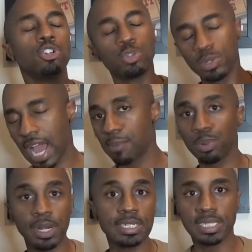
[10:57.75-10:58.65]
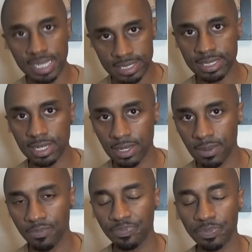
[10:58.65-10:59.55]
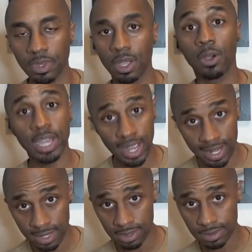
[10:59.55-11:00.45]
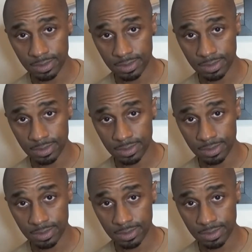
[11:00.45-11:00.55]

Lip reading: do not bring 60. Okay?